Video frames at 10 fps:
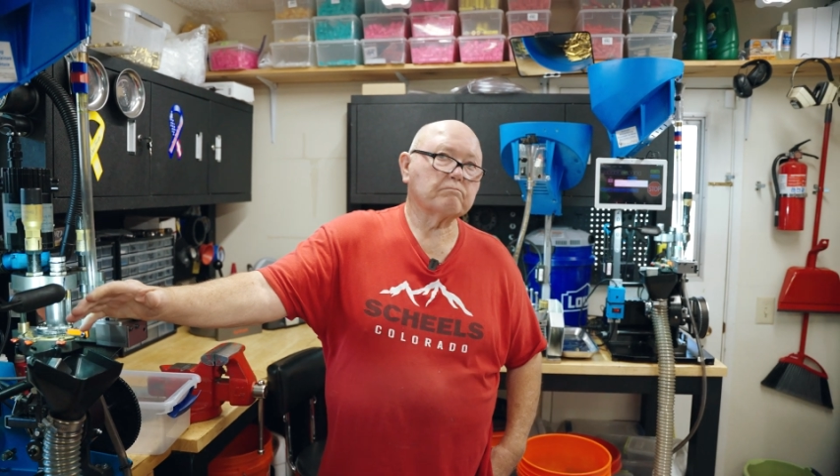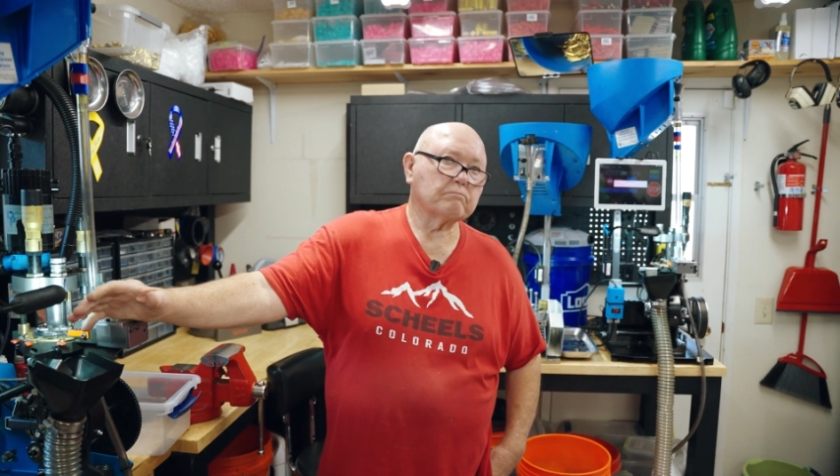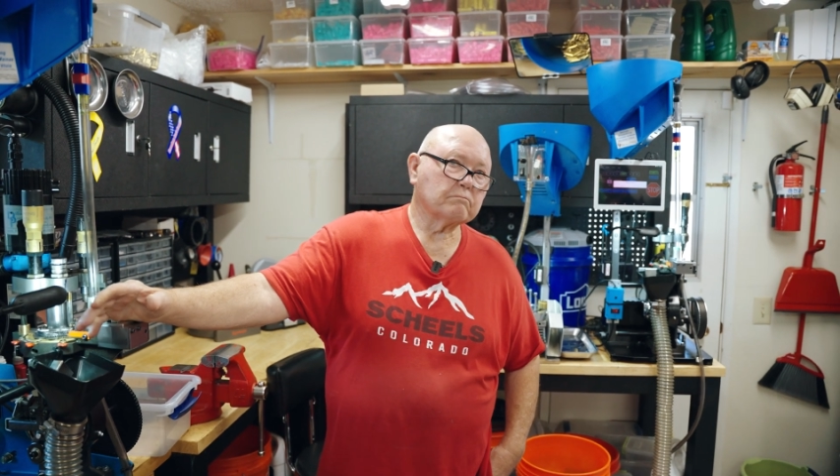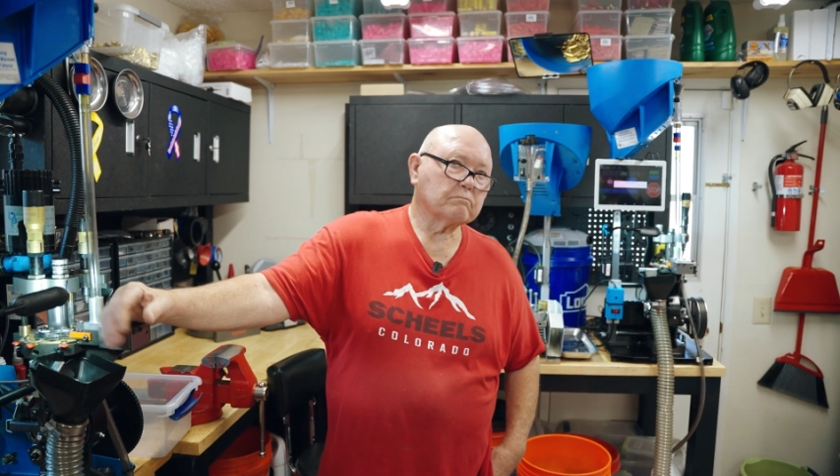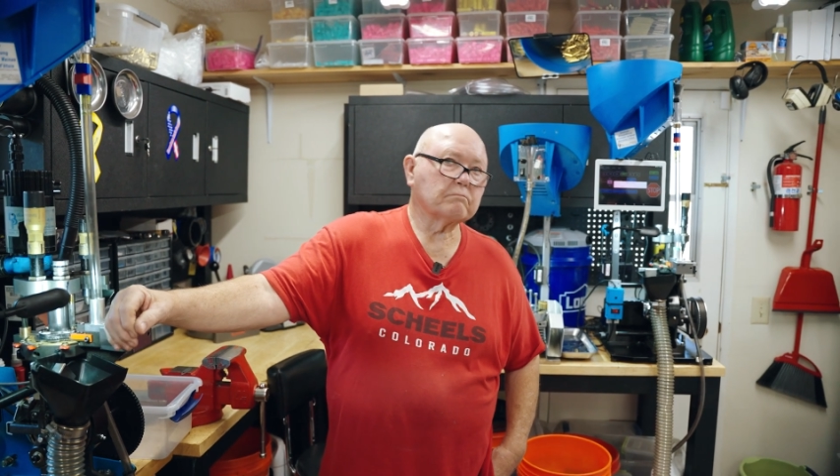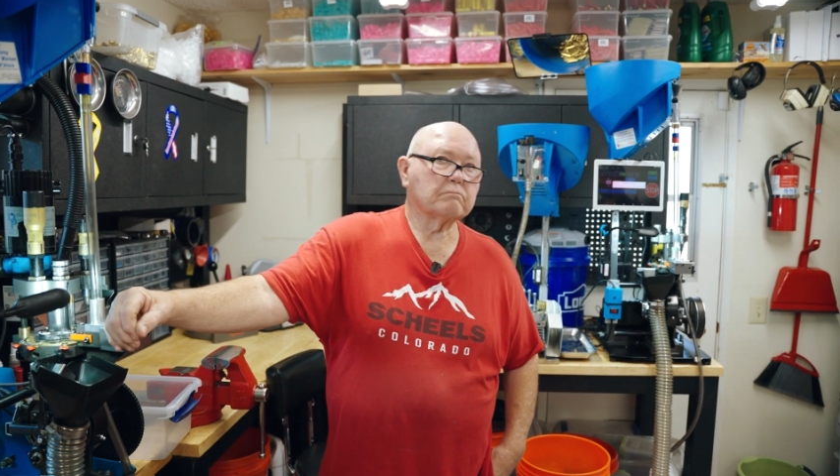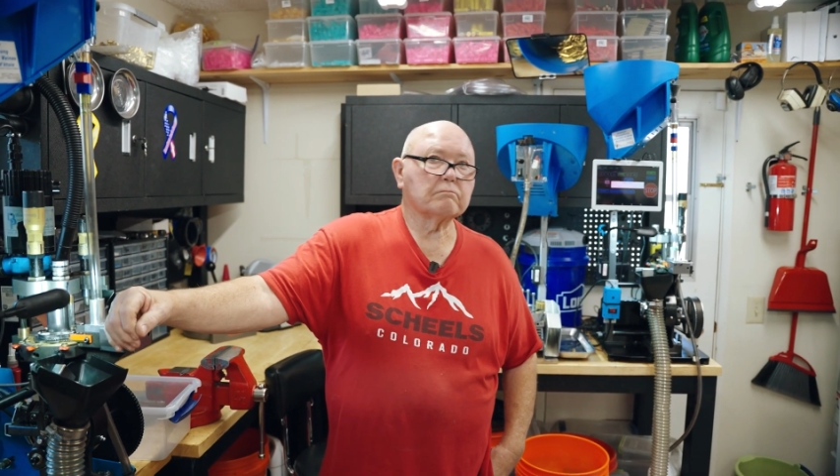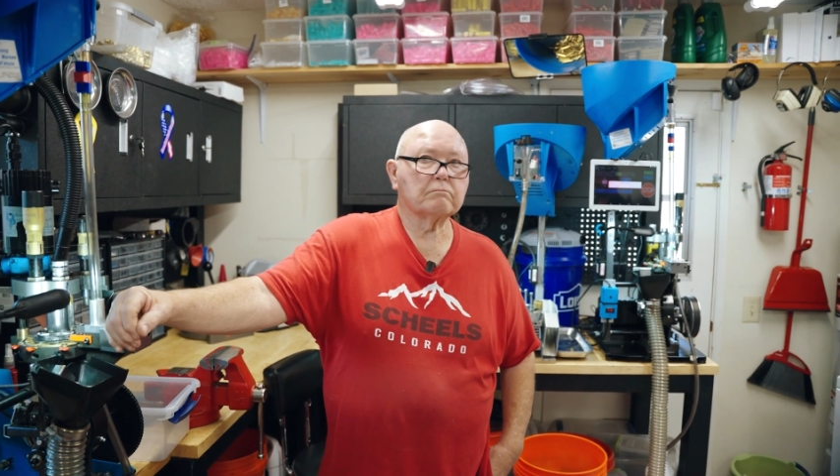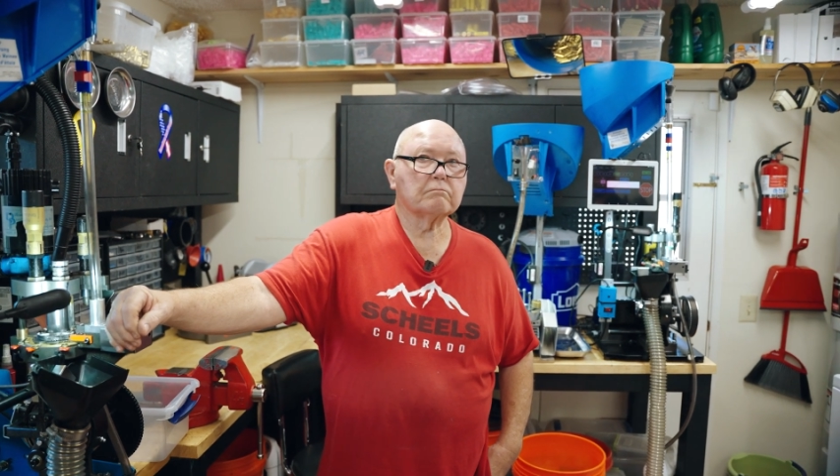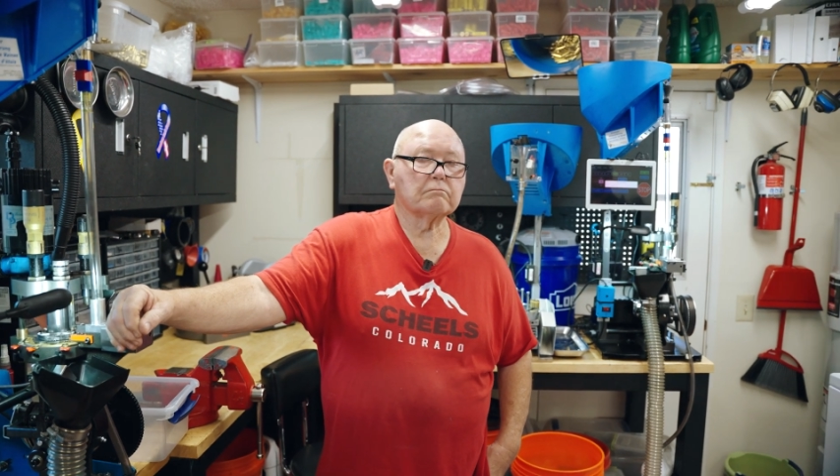
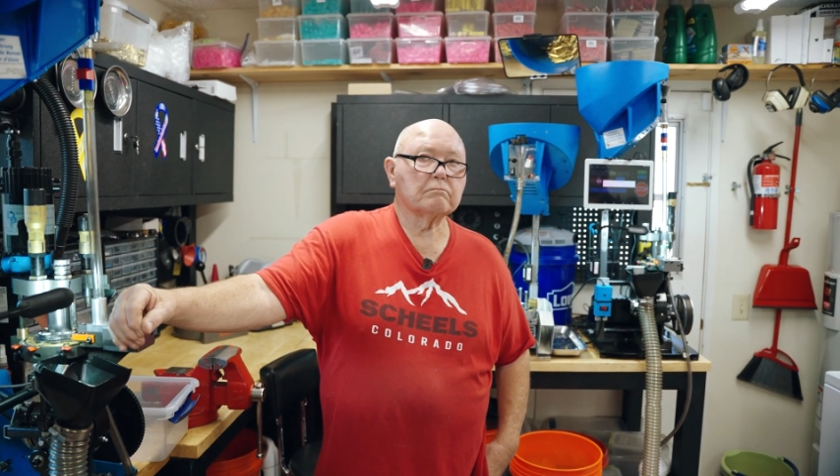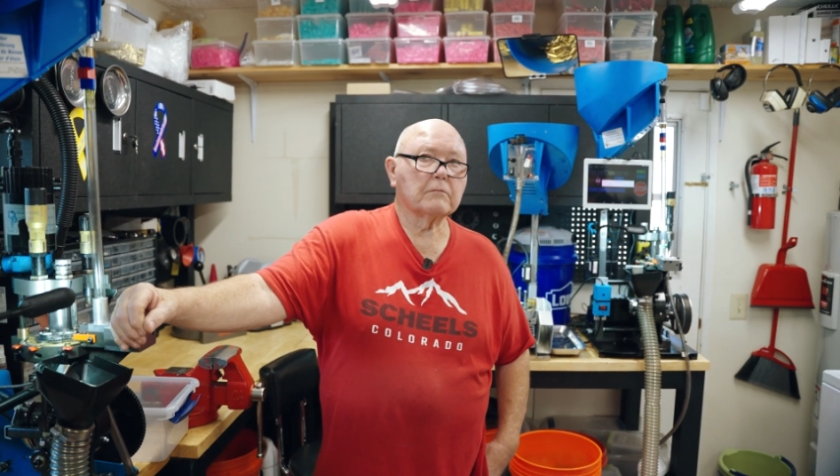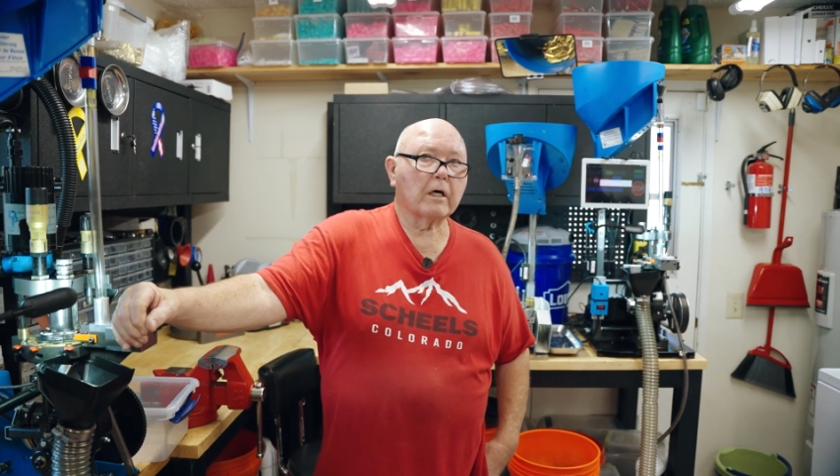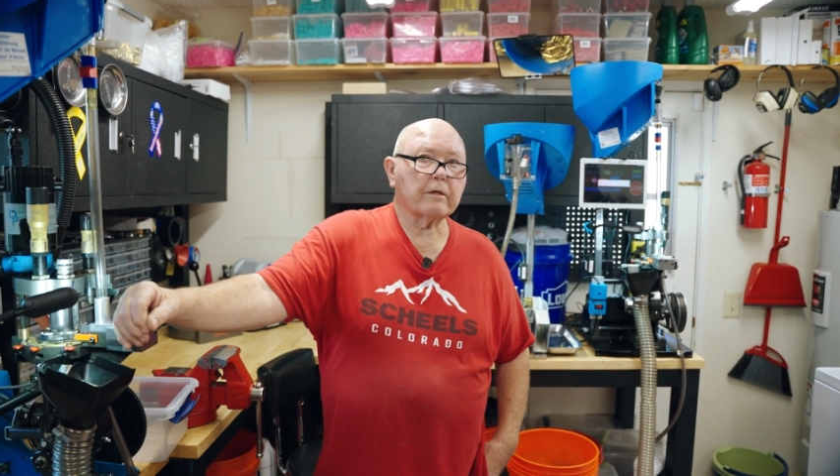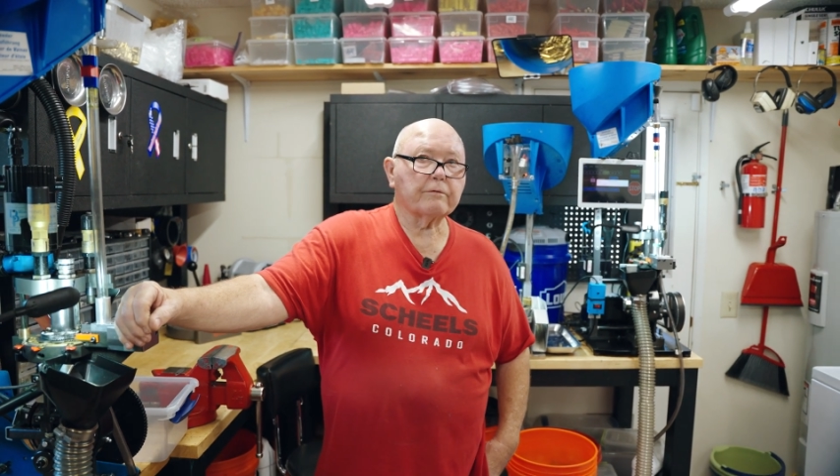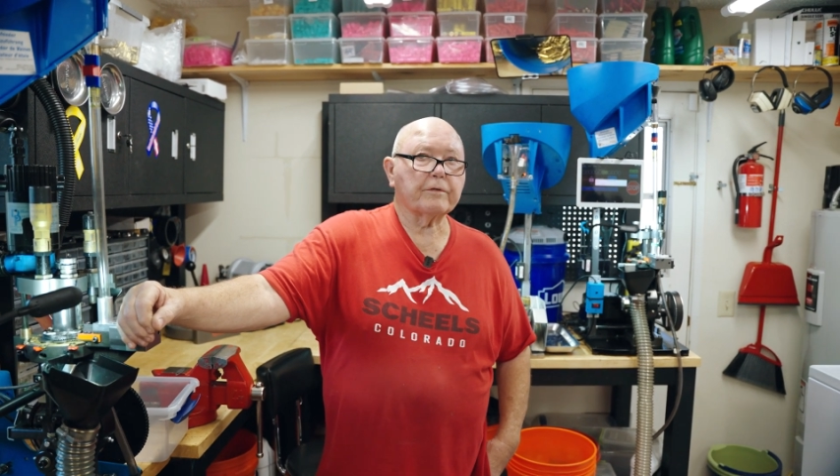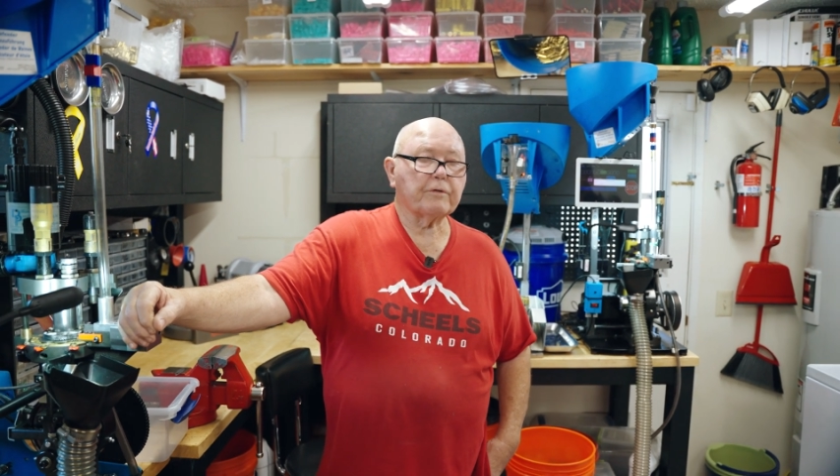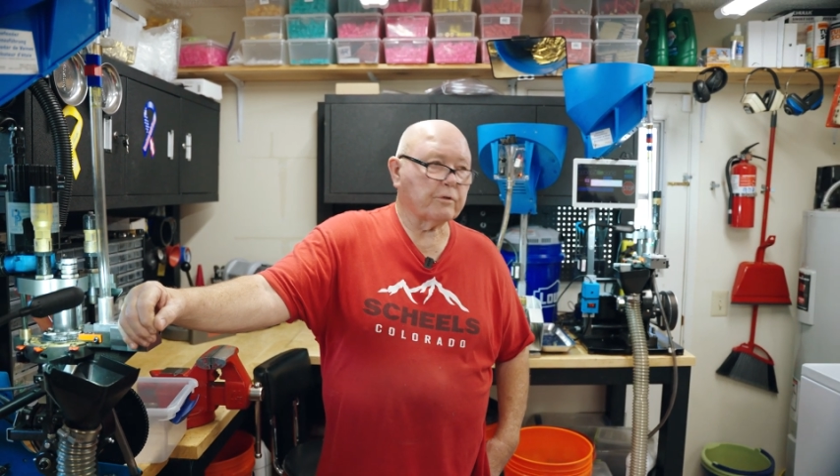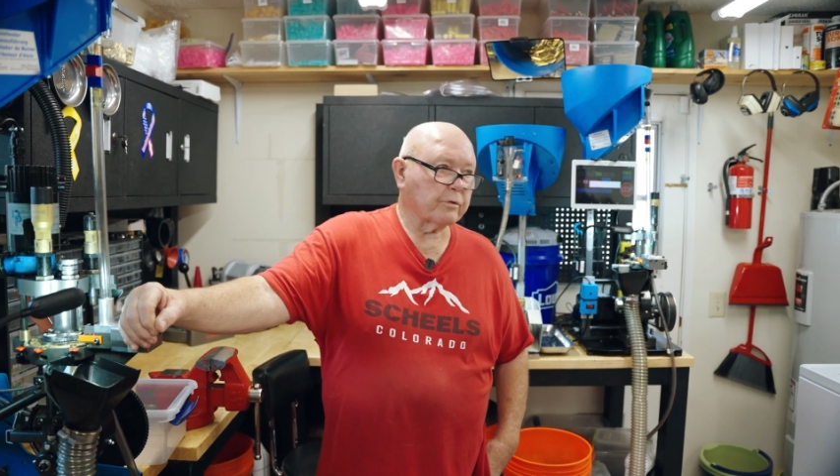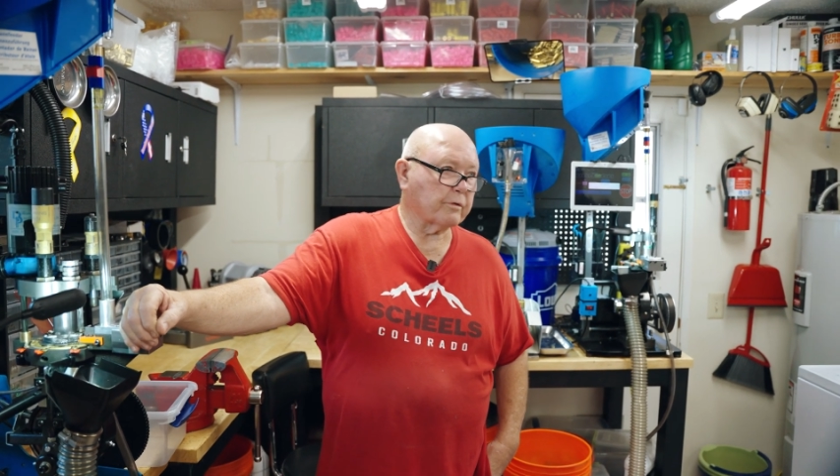
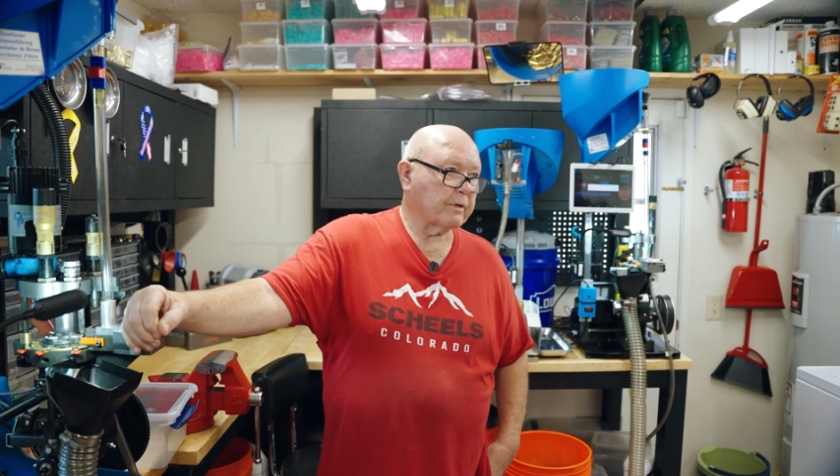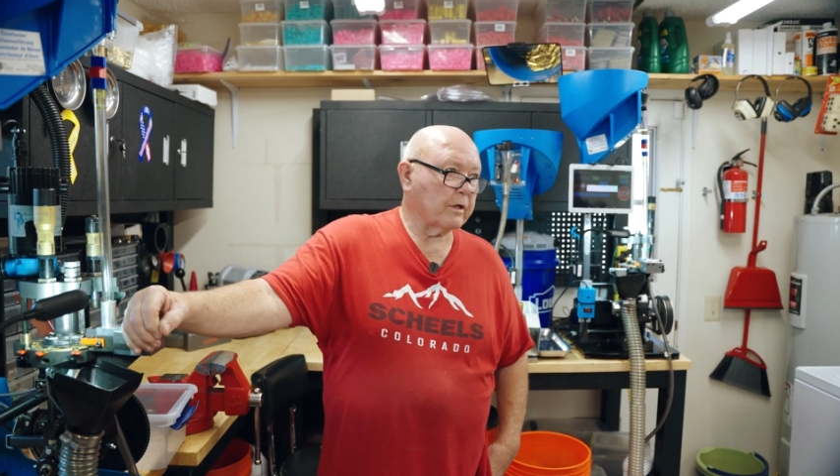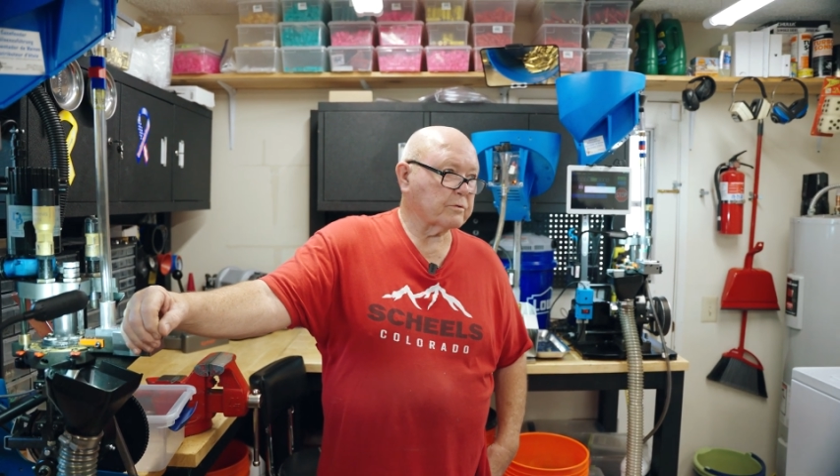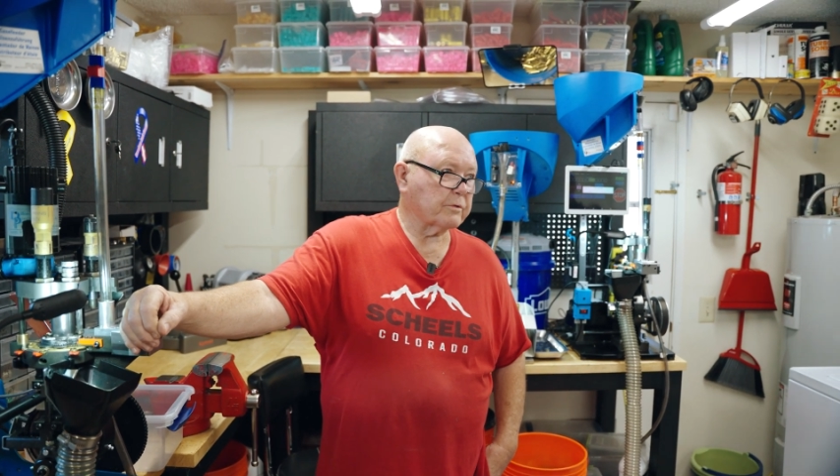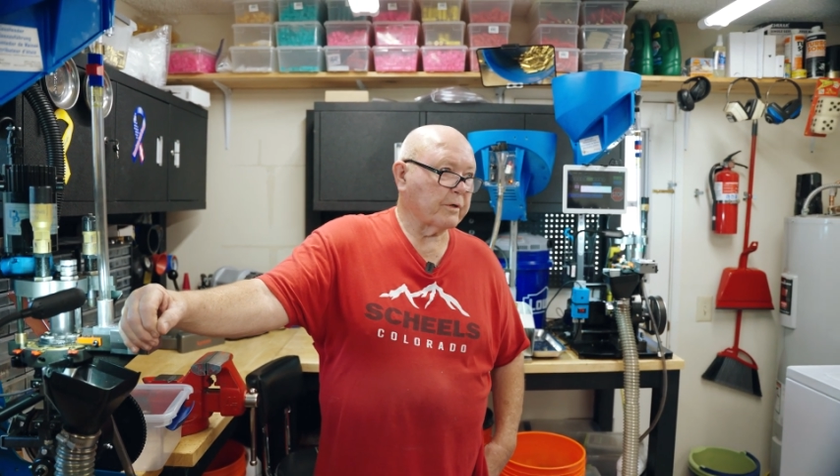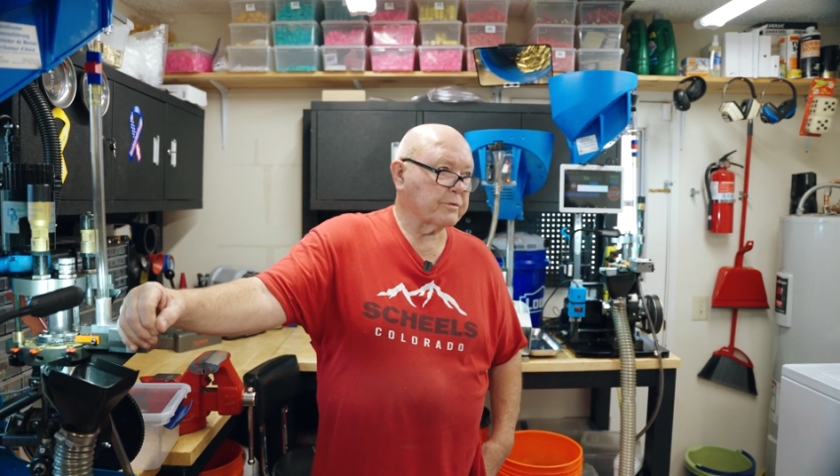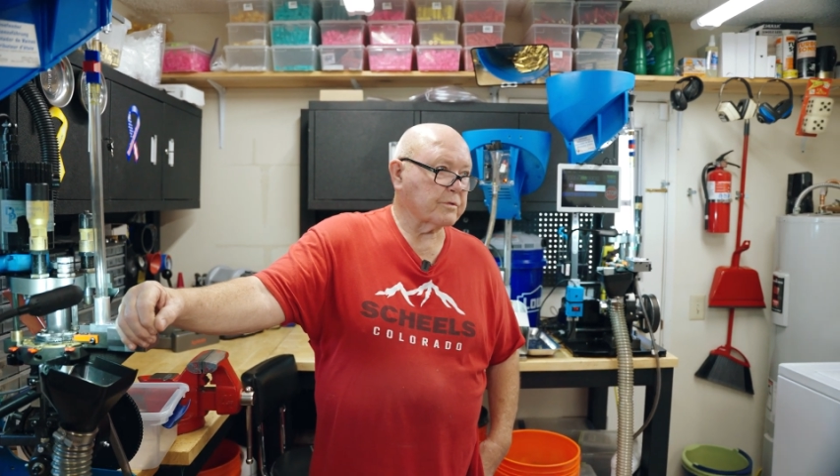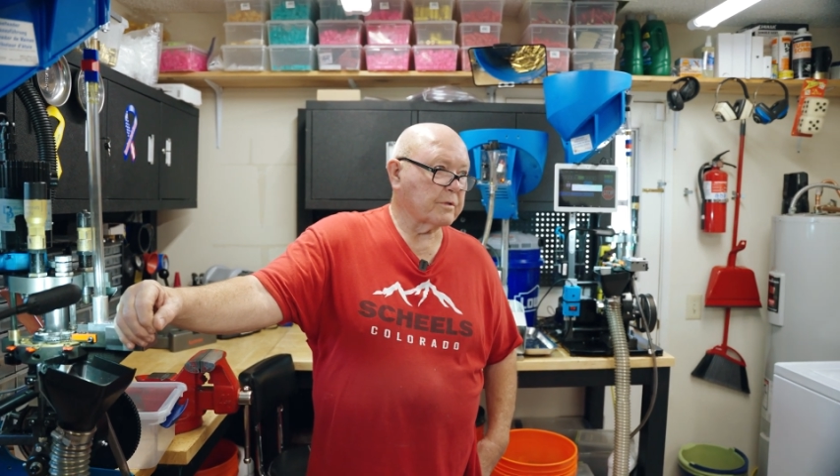150, 200,000 rounds.